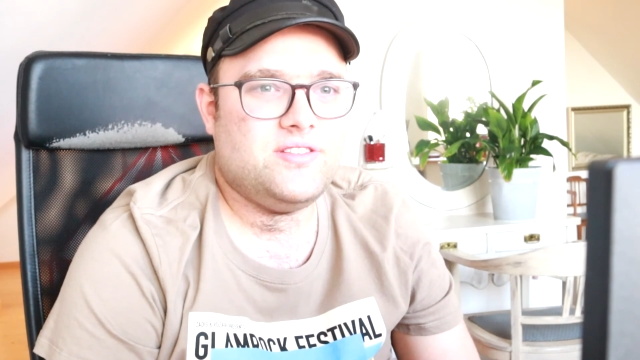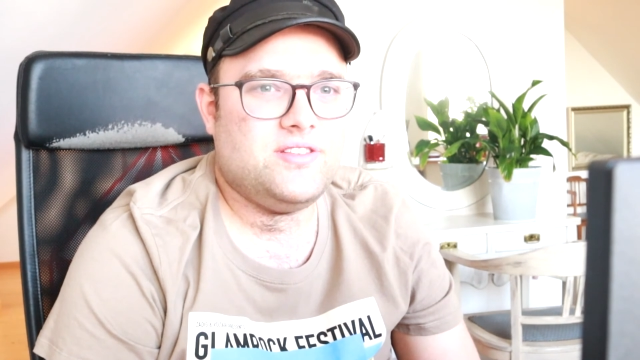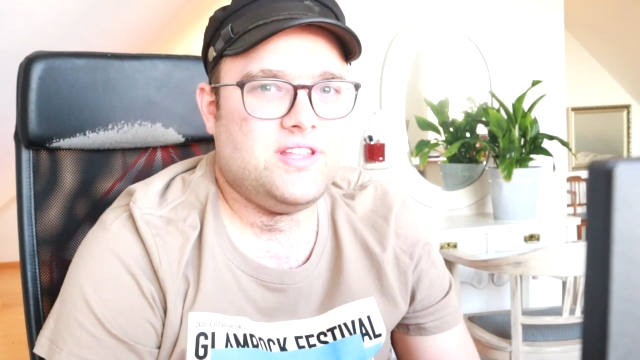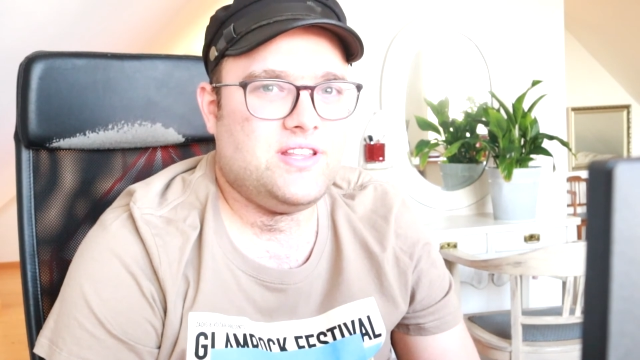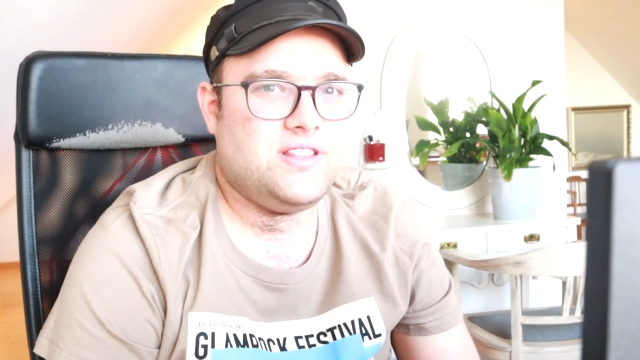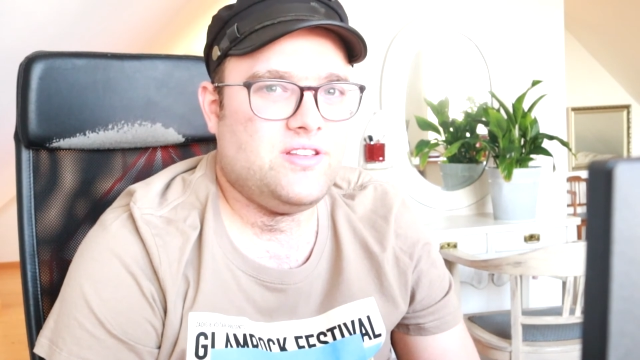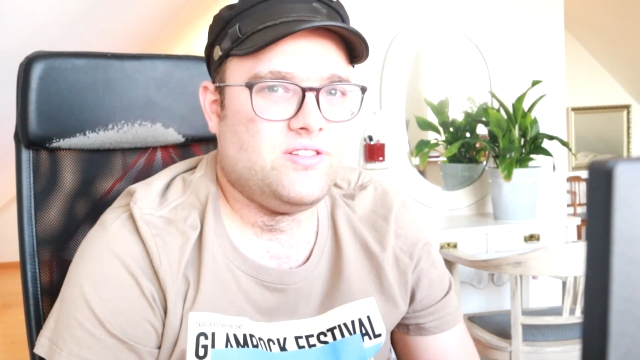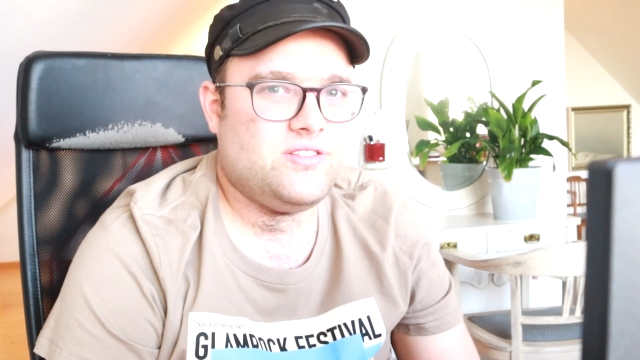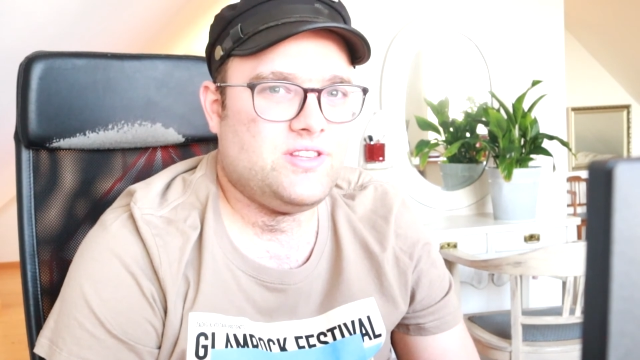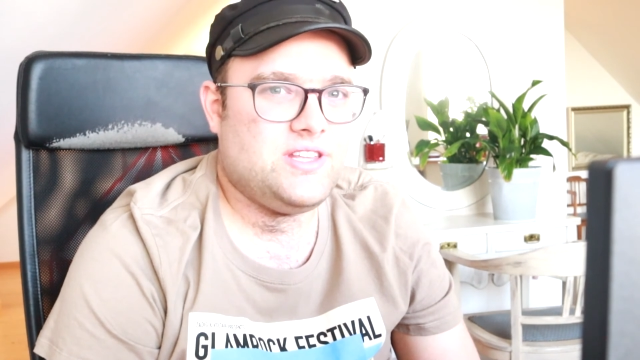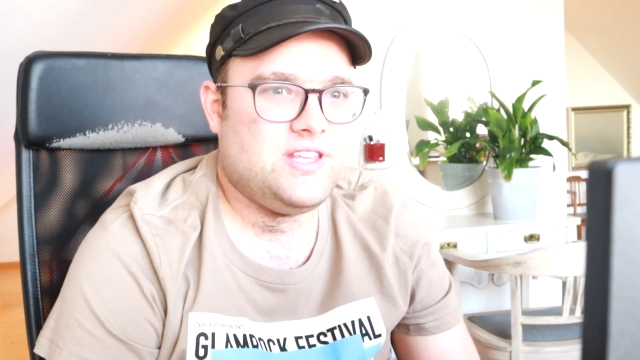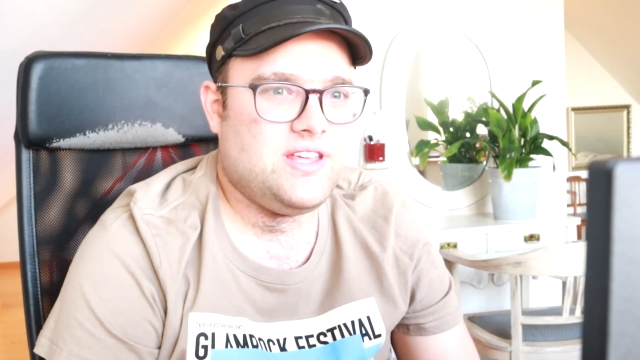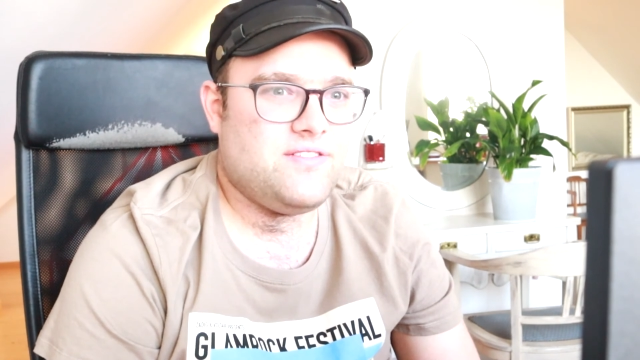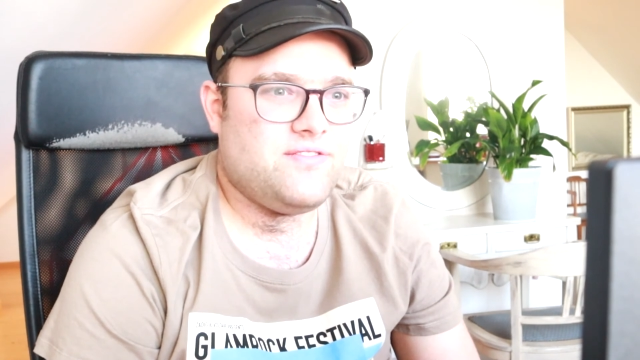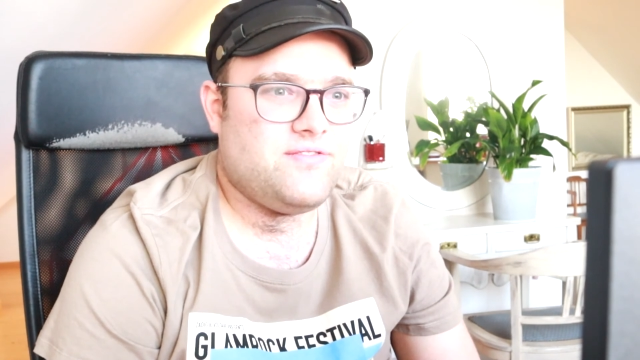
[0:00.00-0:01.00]
did not
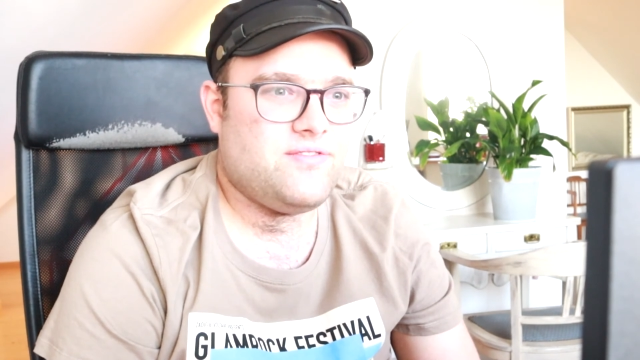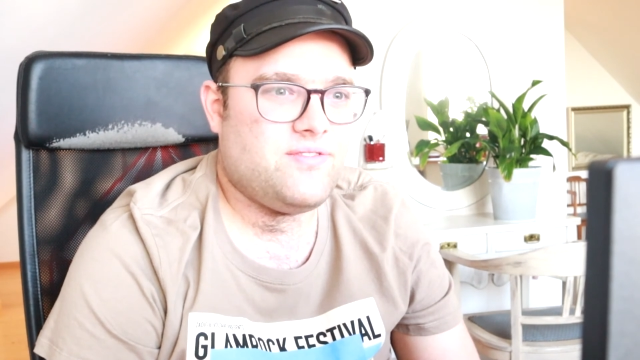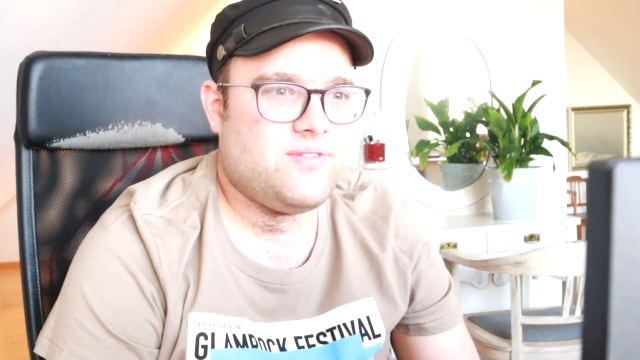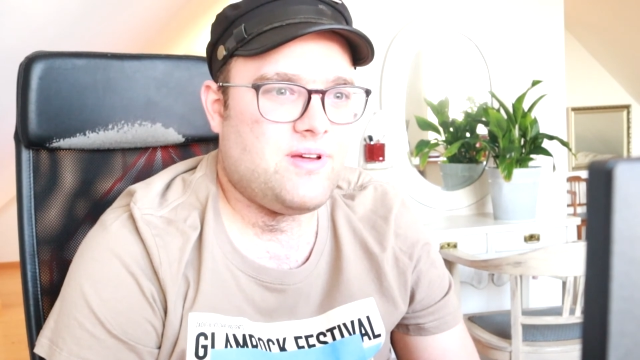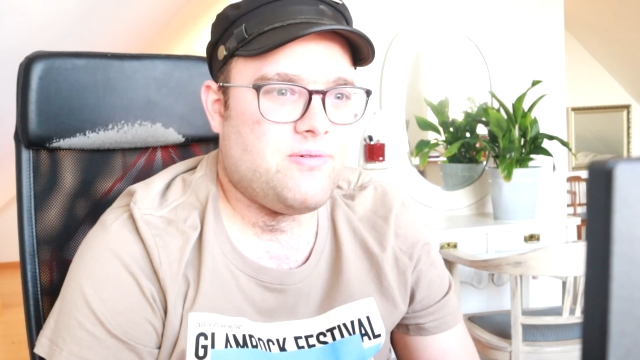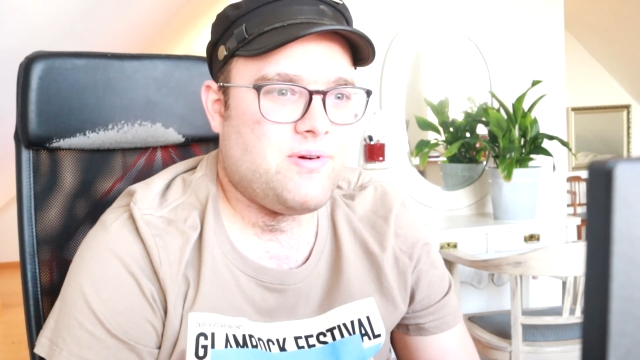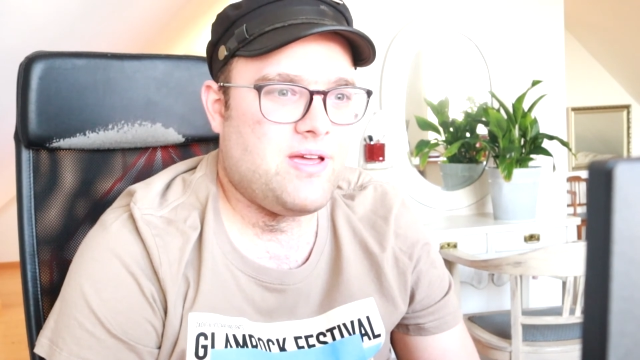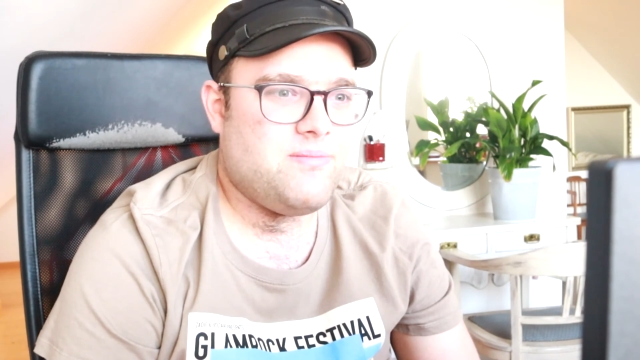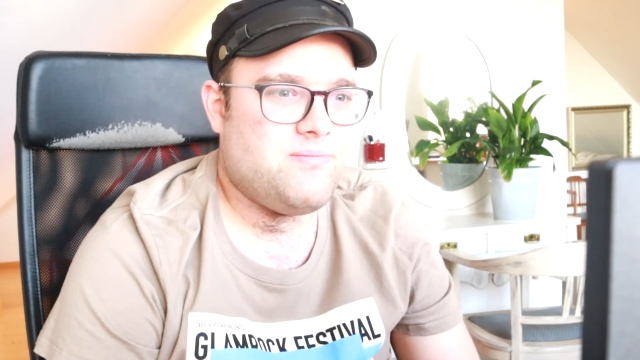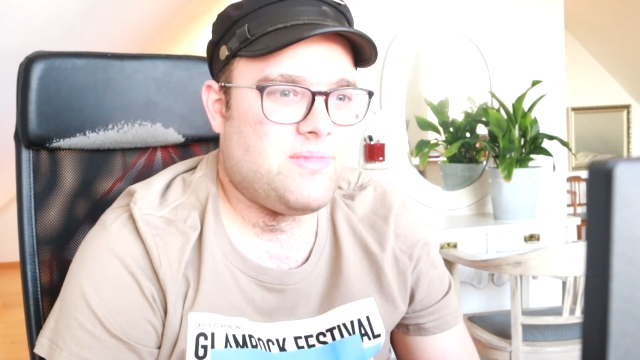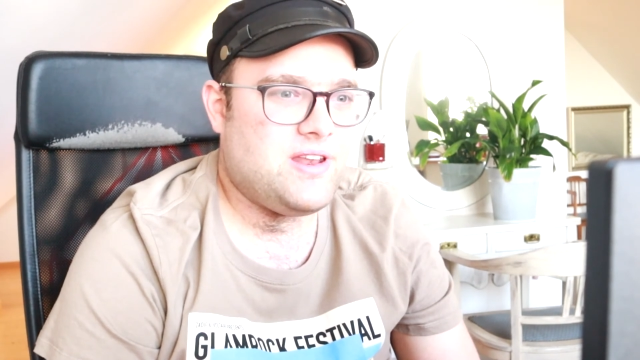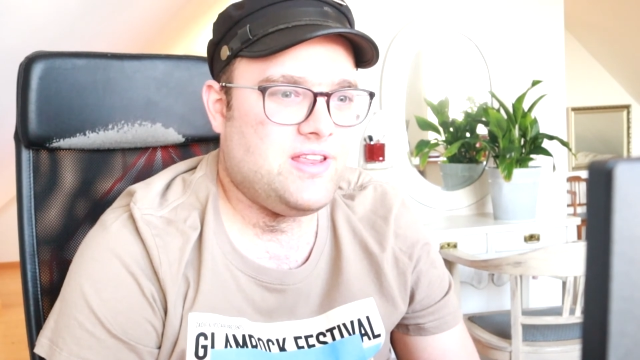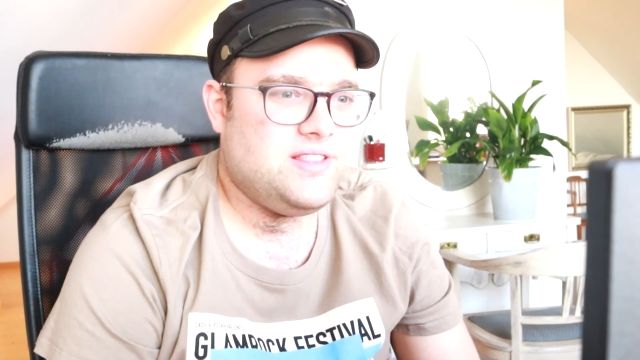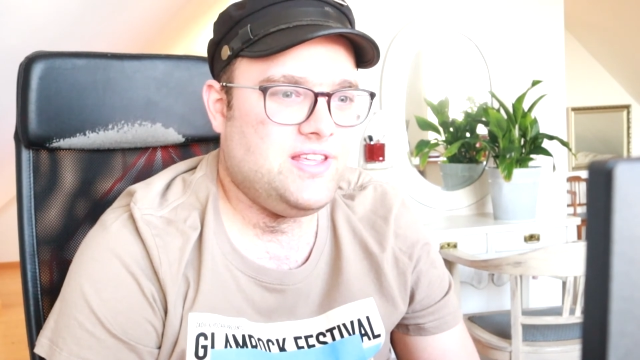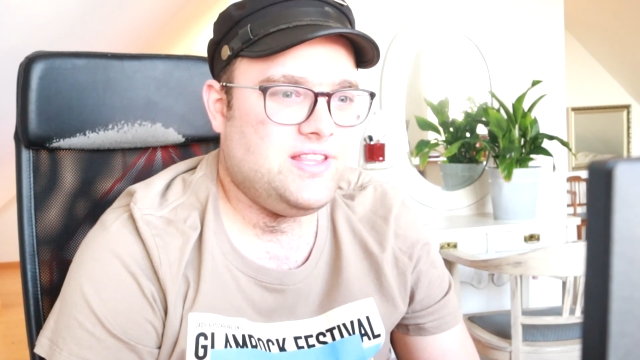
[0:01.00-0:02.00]
give away
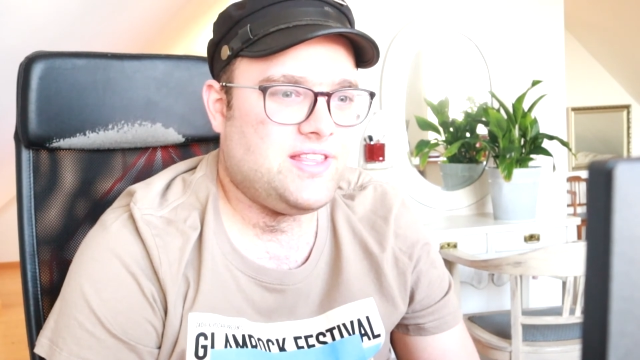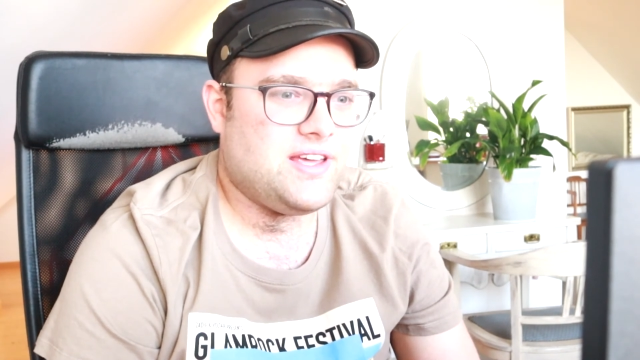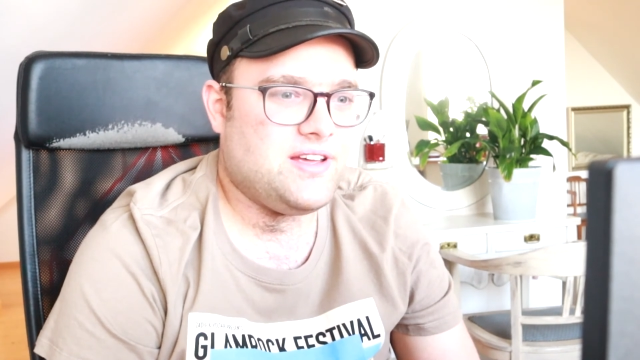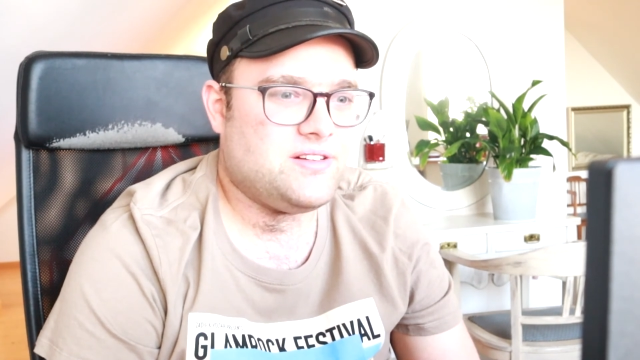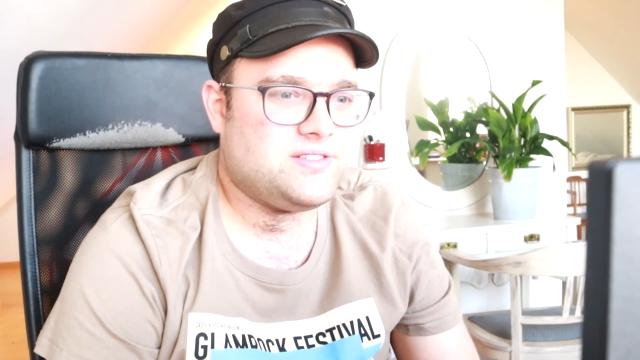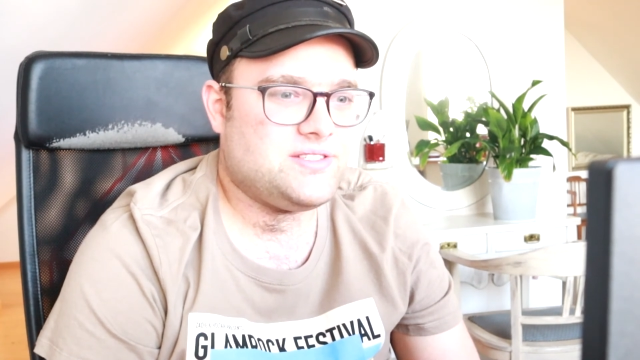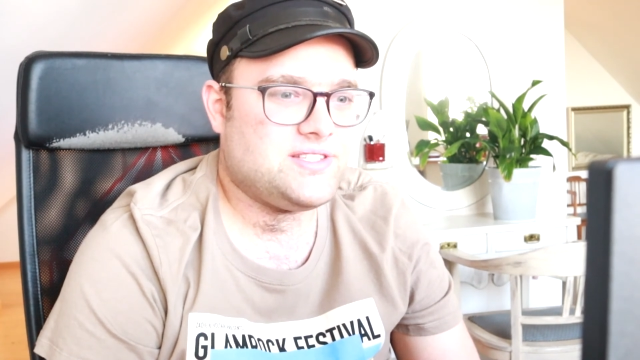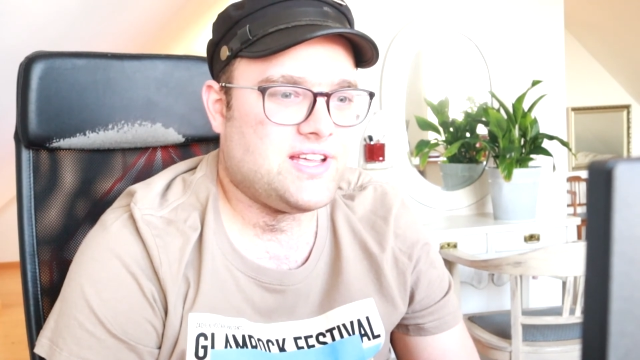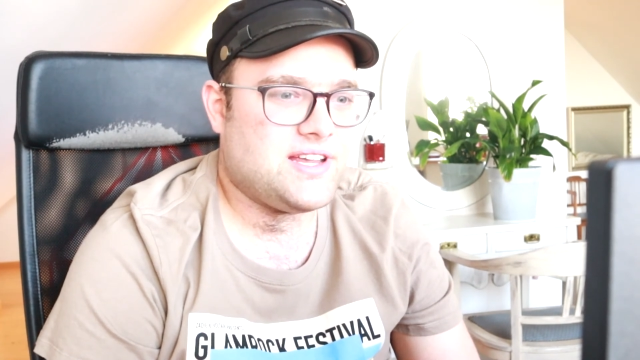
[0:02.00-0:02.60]
many details.